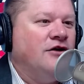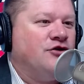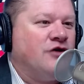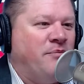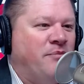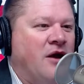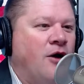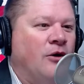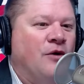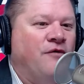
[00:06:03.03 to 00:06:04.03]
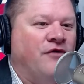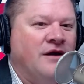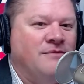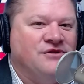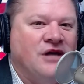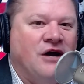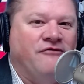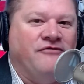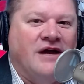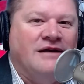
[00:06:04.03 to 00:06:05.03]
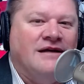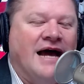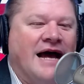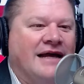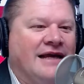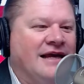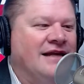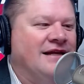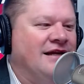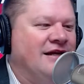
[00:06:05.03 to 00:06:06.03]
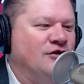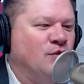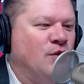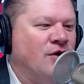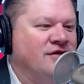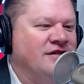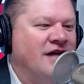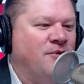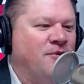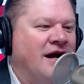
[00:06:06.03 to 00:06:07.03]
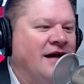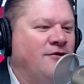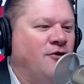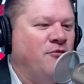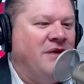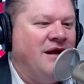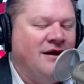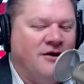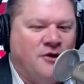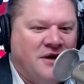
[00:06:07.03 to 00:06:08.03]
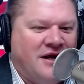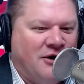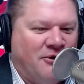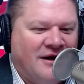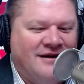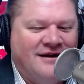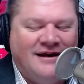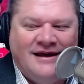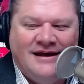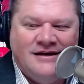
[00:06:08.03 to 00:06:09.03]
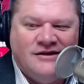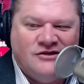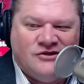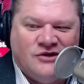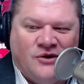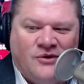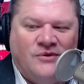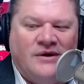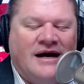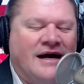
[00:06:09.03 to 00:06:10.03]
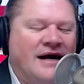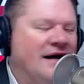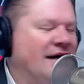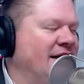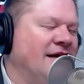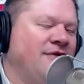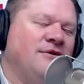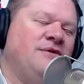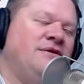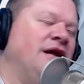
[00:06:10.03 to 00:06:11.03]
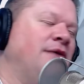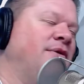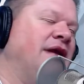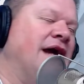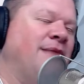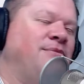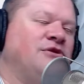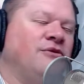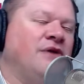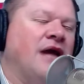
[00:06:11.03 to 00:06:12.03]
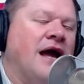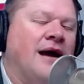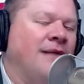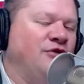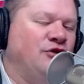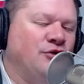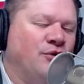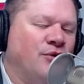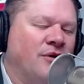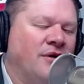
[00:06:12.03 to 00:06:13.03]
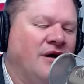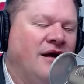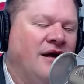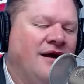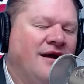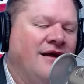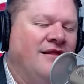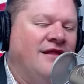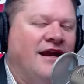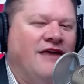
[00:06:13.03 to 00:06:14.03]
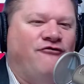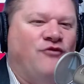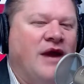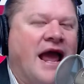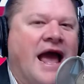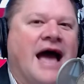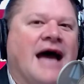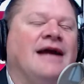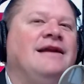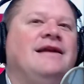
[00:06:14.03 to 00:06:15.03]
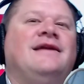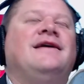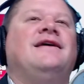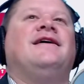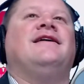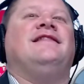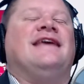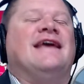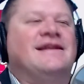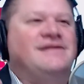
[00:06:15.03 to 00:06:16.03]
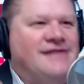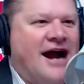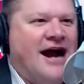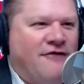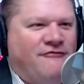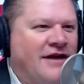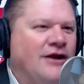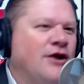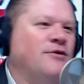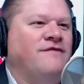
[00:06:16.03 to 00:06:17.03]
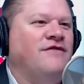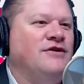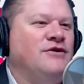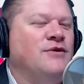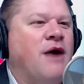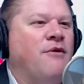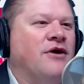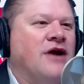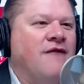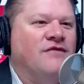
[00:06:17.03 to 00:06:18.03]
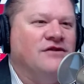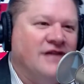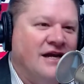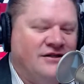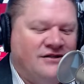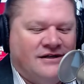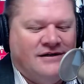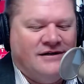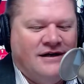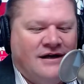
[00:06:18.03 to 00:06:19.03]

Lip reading: tripping all over himself and not getting his words out right or being coherent. So it would absolutely, I'm sure that if we had the entire video of the 2-hour conversation,